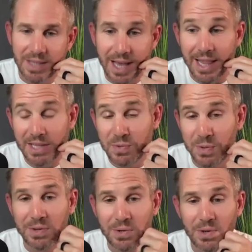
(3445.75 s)
Yeah, that's
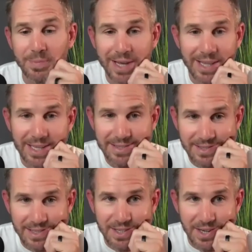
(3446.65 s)
really cool, man.
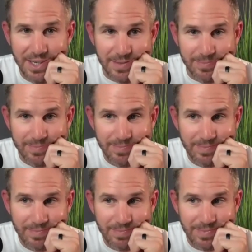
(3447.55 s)
That's that's yeah. awesome.
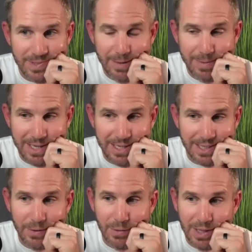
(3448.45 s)
I mean, yeah.
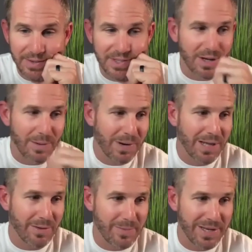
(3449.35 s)
I would love to. I'll
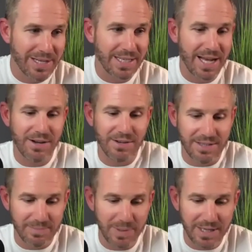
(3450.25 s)
probably be in and out,
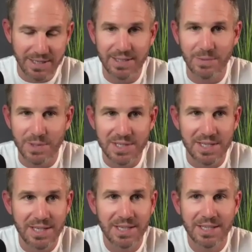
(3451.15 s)
but Might we'll be.
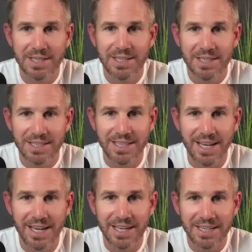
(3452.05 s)
see. Yeah, yeah,